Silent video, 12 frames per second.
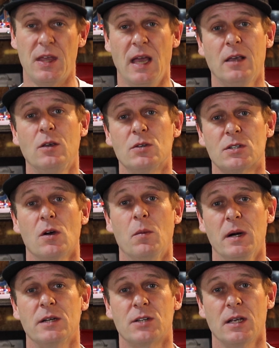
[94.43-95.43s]
thank you so
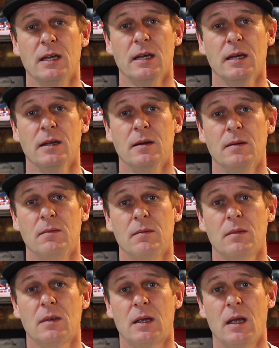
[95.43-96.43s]
much again,
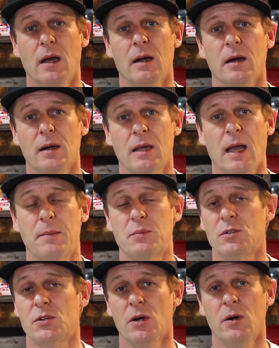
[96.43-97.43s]

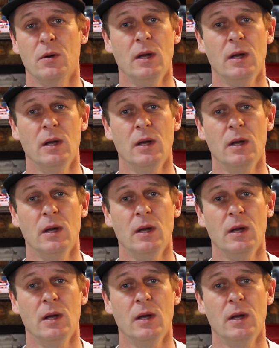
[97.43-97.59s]
Captain Drone.